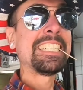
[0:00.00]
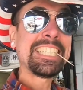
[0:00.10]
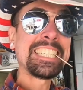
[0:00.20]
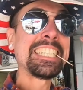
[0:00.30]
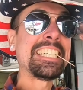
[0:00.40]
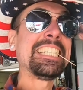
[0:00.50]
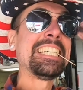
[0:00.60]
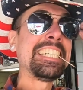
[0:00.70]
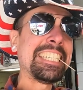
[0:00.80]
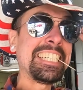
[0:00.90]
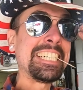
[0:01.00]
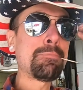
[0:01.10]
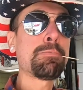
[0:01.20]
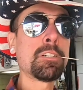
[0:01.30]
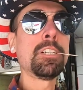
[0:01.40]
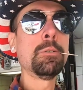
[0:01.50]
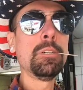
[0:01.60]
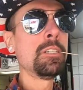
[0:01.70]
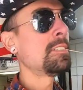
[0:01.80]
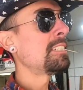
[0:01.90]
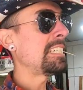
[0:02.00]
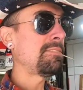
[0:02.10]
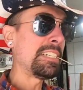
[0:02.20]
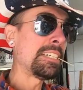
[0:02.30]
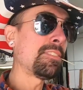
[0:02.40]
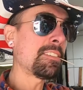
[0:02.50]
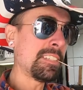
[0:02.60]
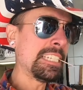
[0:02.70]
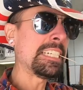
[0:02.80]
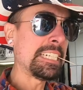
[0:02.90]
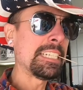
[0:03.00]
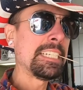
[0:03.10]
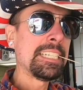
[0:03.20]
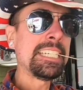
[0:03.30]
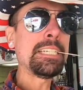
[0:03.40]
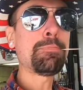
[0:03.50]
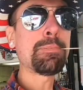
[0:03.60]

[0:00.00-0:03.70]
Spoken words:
I got eye pro. I've obviously got head